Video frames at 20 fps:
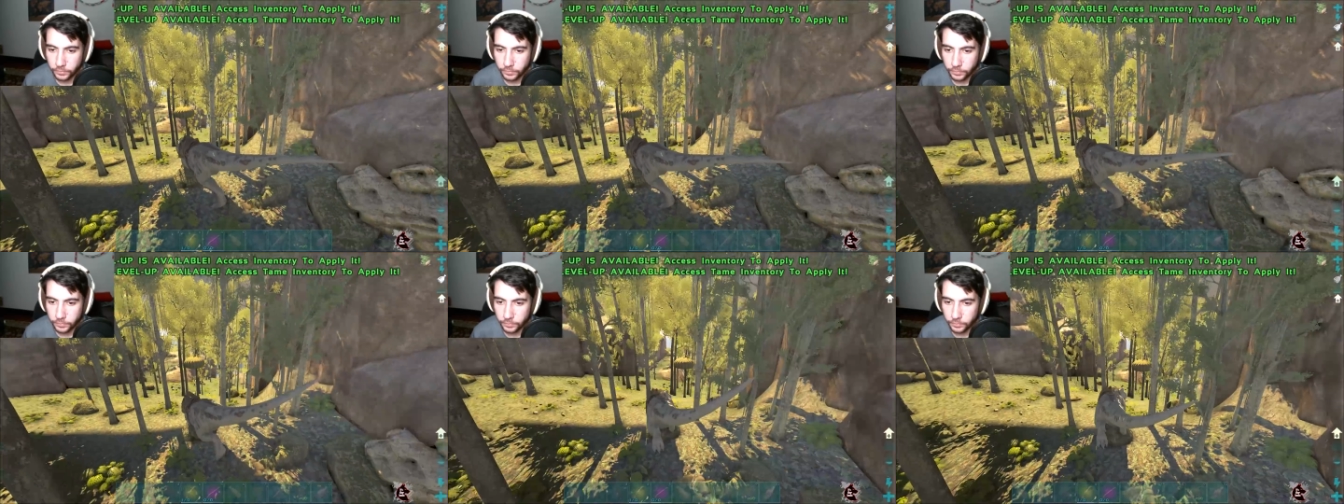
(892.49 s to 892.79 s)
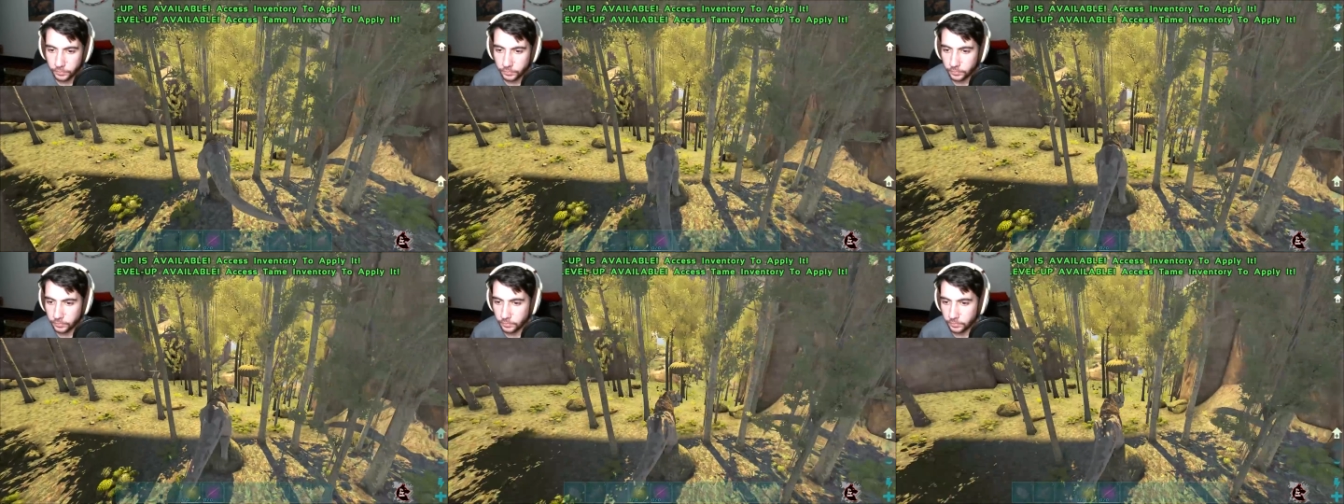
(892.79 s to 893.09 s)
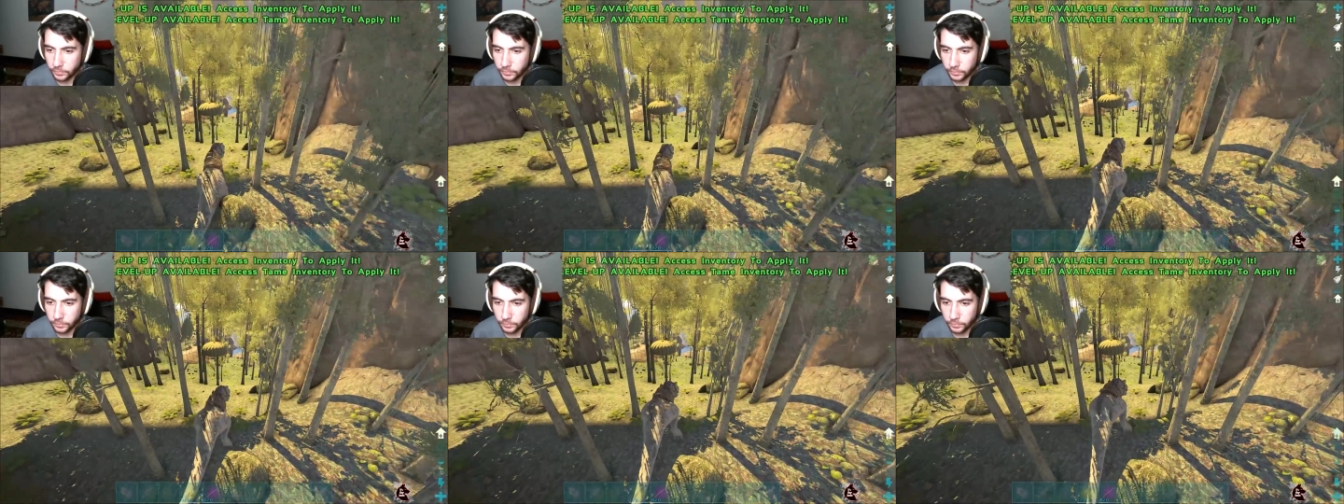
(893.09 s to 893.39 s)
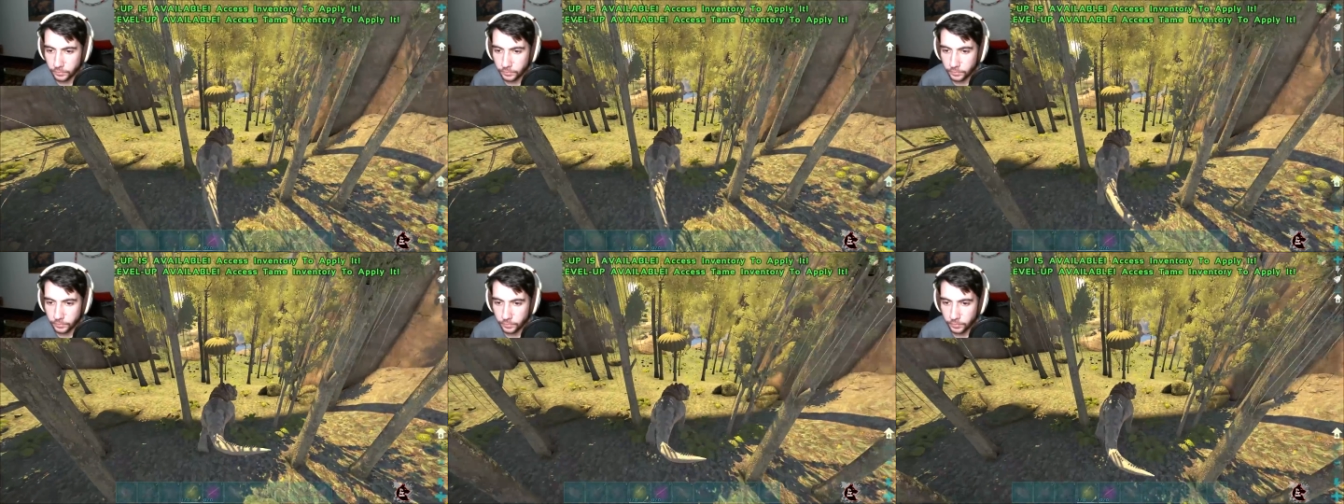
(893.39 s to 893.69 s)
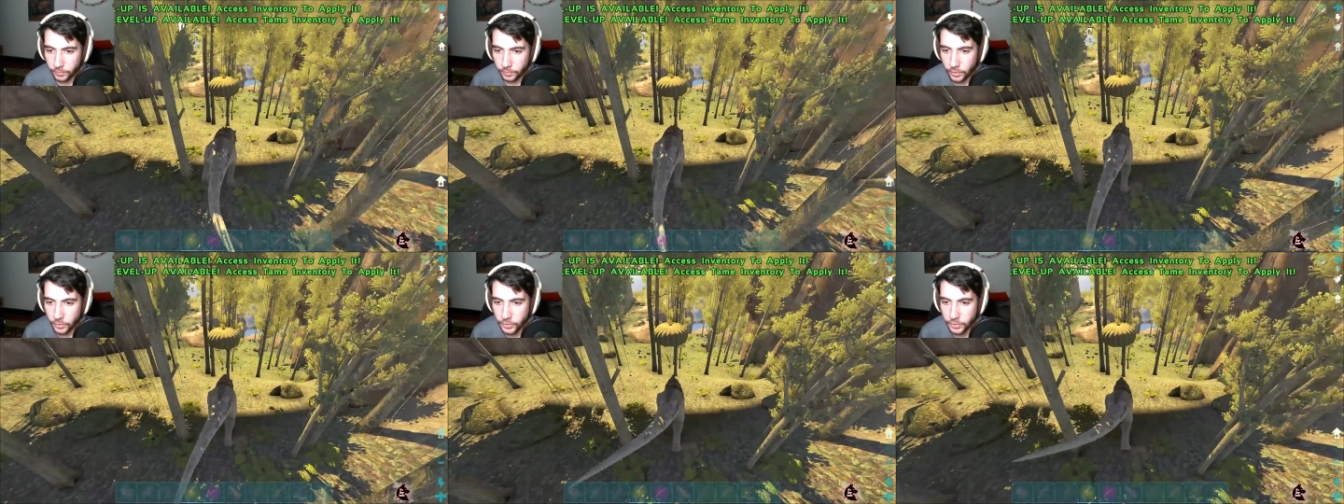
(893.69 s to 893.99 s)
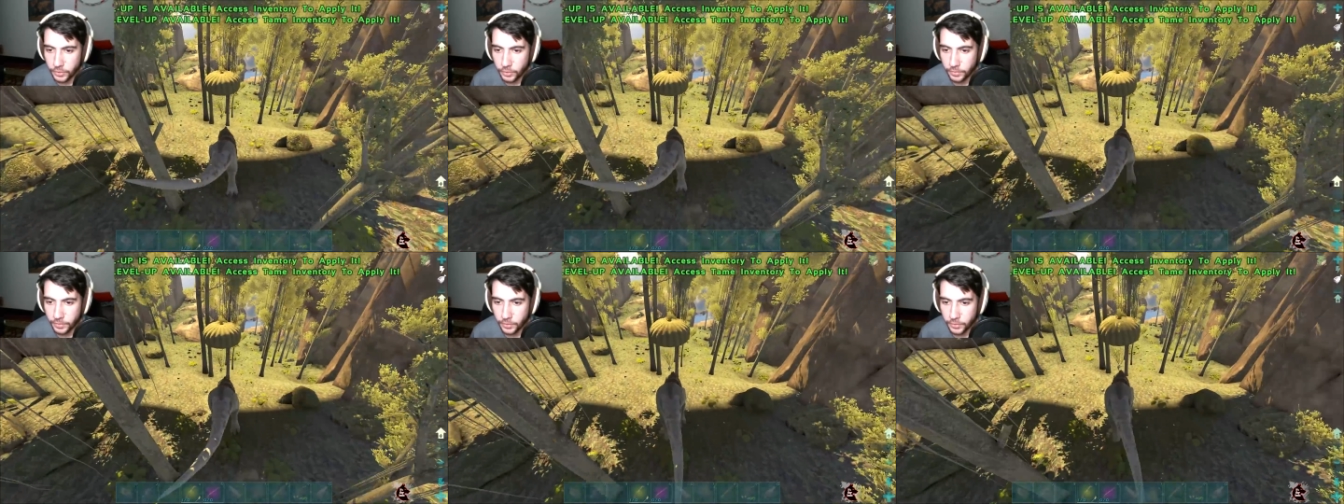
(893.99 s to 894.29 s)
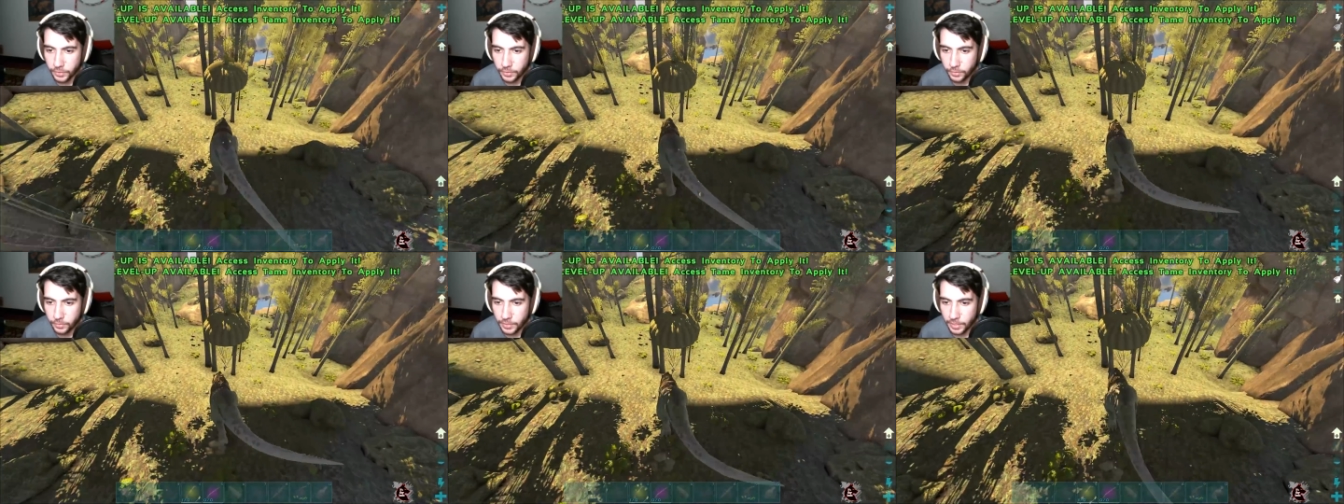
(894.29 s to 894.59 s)
I don't think you find. There's so a dude. Much.
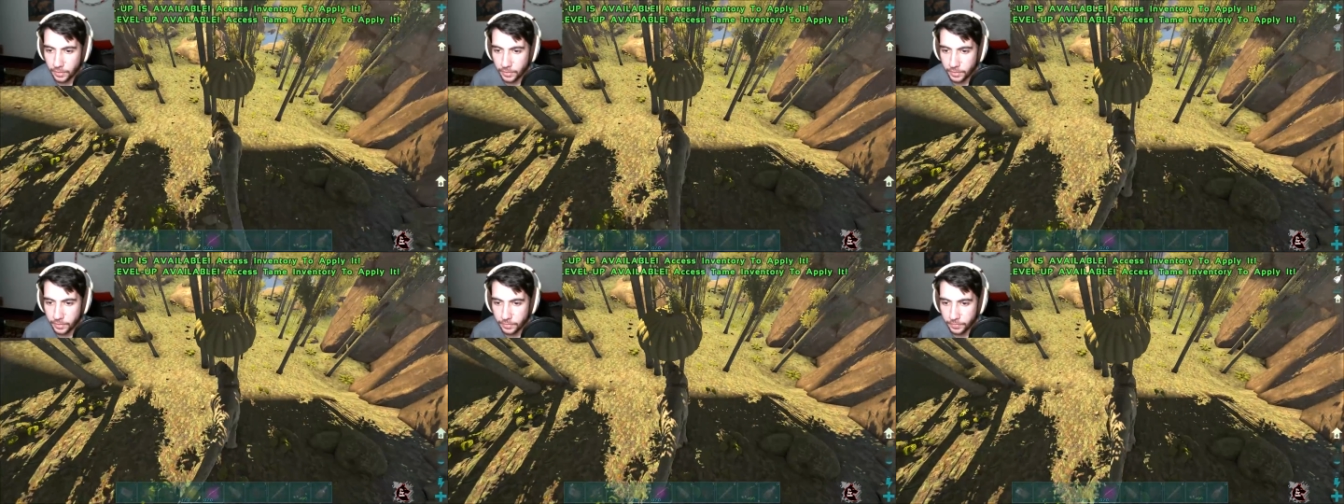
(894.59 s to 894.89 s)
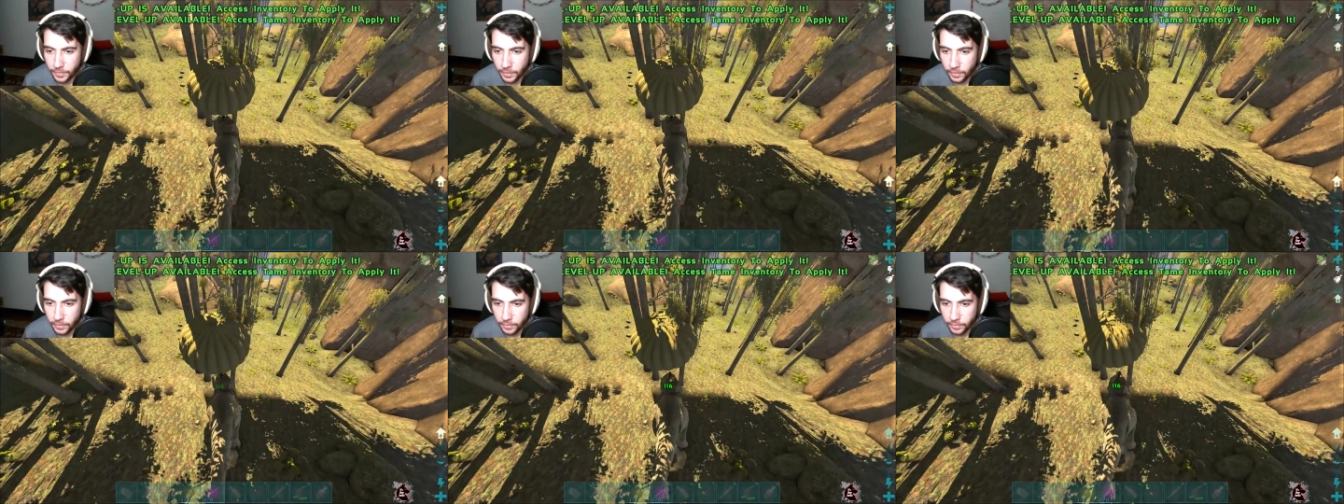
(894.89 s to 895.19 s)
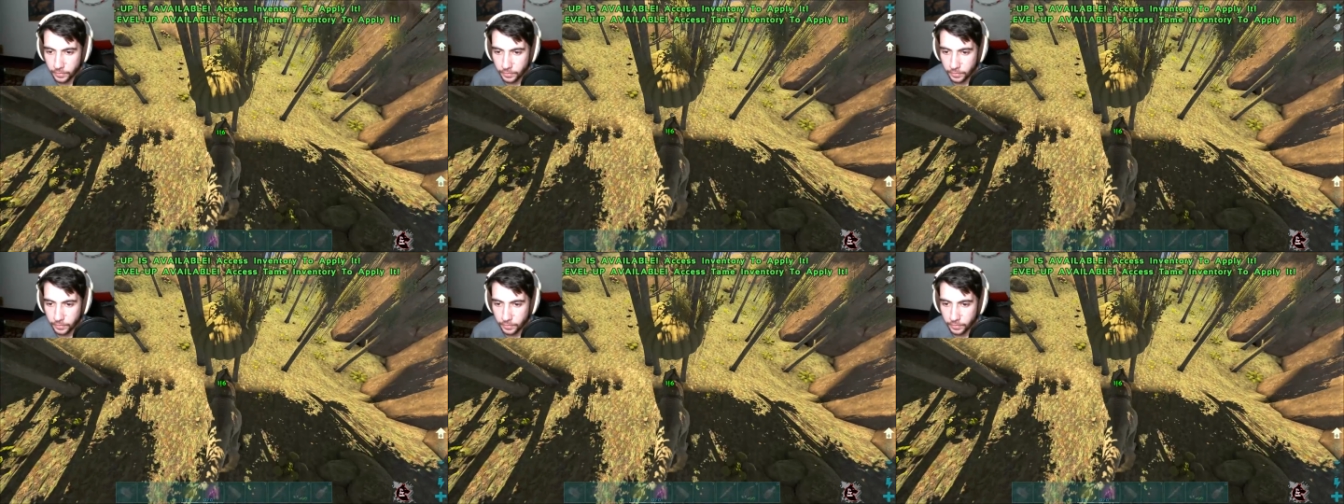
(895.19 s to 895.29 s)
There's a dude down here. He fell.